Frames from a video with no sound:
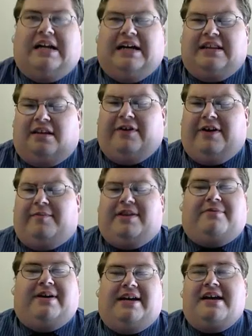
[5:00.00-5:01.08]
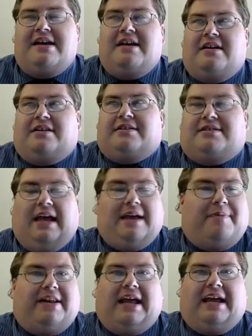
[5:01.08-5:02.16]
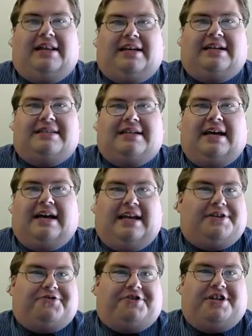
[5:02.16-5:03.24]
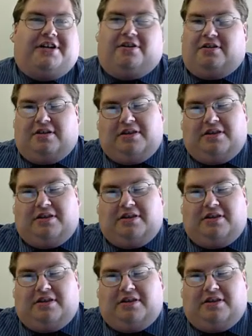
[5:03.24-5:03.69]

I love how, by the way, type in Aliens Guy History Channel,